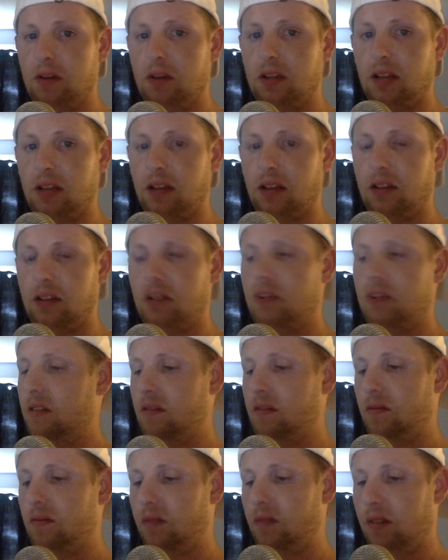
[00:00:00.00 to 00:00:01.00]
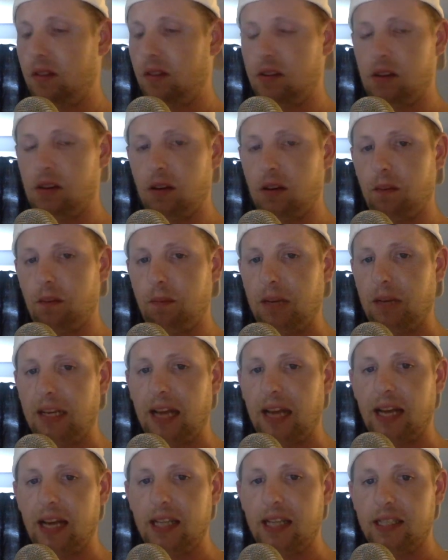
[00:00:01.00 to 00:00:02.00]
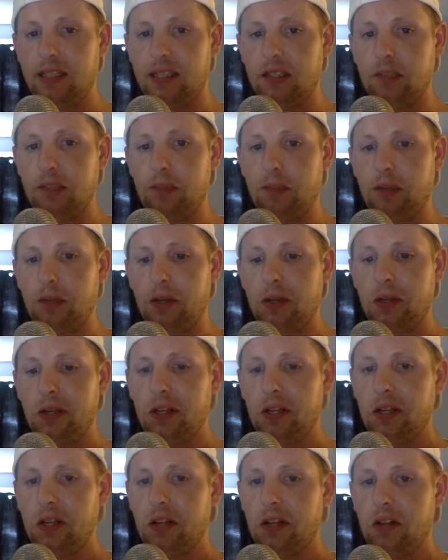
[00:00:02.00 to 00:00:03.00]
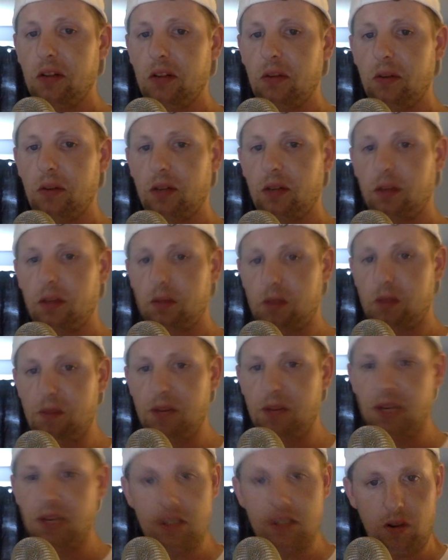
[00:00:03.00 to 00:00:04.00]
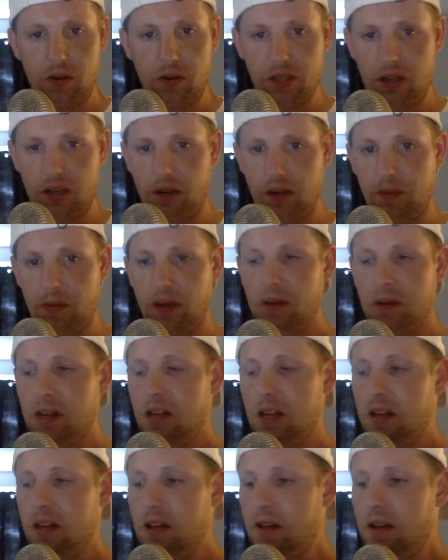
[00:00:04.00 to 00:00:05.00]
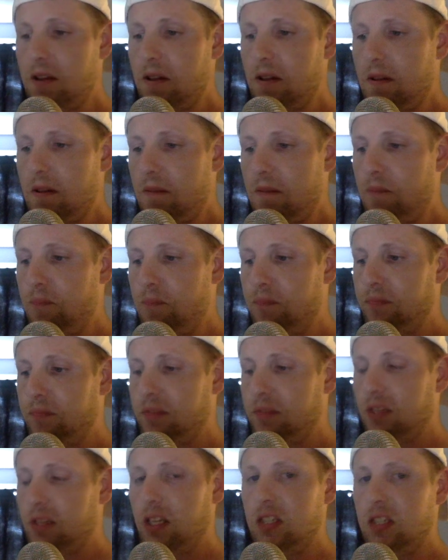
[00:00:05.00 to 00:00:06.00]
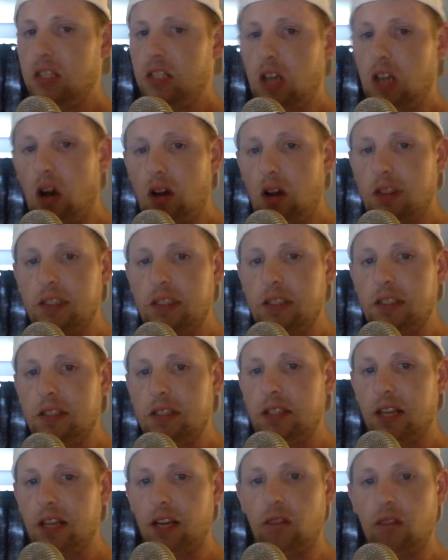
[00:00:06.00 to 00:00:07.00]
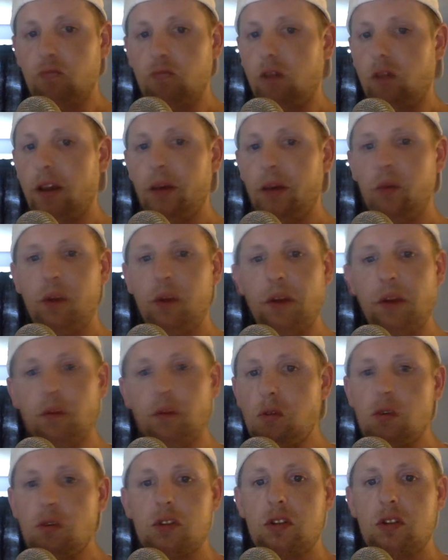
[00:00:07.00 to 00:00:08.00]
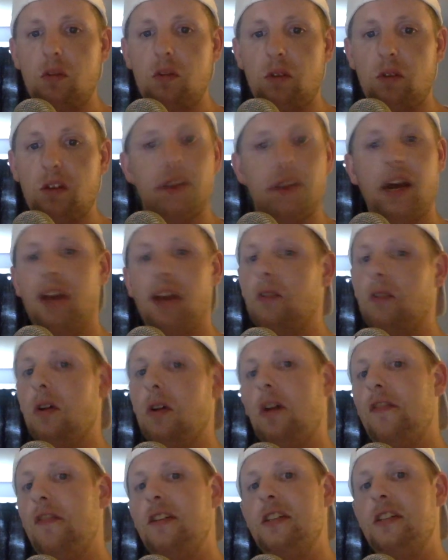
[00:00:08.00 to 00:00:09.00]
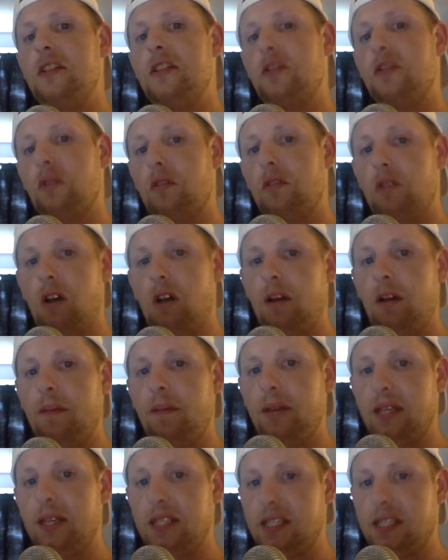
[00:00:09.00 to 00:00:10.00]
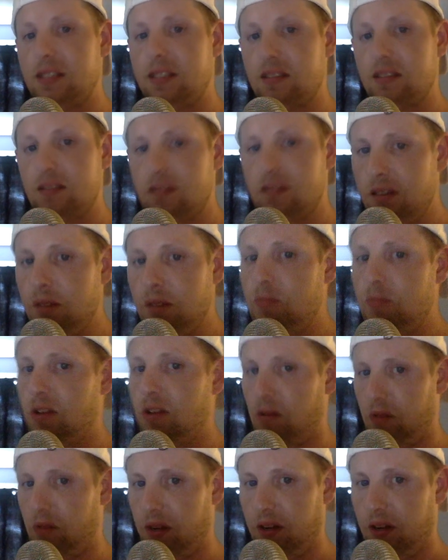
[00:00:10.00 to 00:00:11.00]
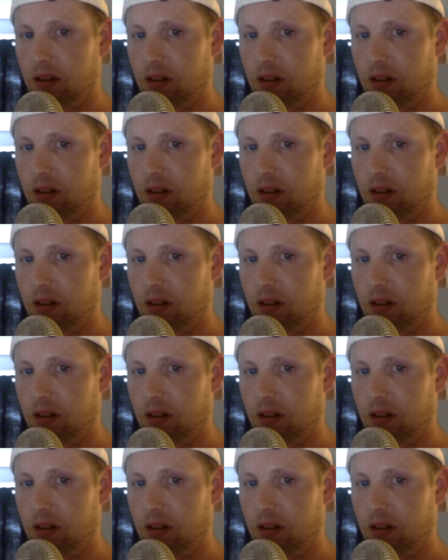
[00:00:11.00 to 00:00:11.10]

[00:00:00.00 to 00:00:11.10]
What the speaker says: that the Big Daddy says. But when it comes to me, he's always on me. He's constantly saying, right wing rules the world. I don't know if he's a troll or not, because it doesn't seem that way.